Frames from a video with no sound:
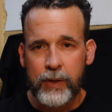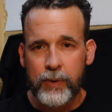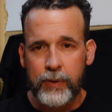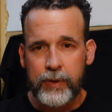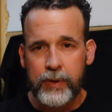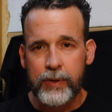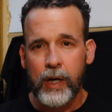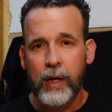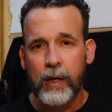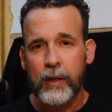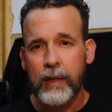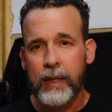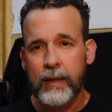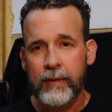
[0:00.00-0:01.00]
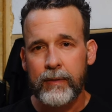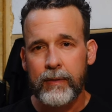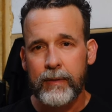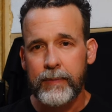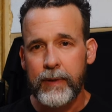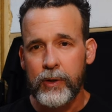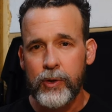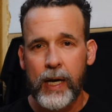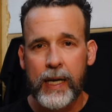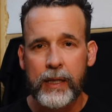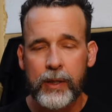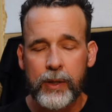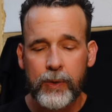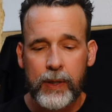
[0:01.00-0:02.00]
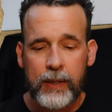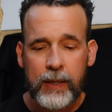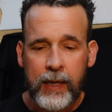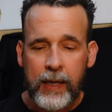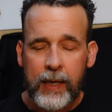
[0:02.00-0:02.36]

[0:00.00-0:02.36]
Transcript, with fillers: to install and been trying to do it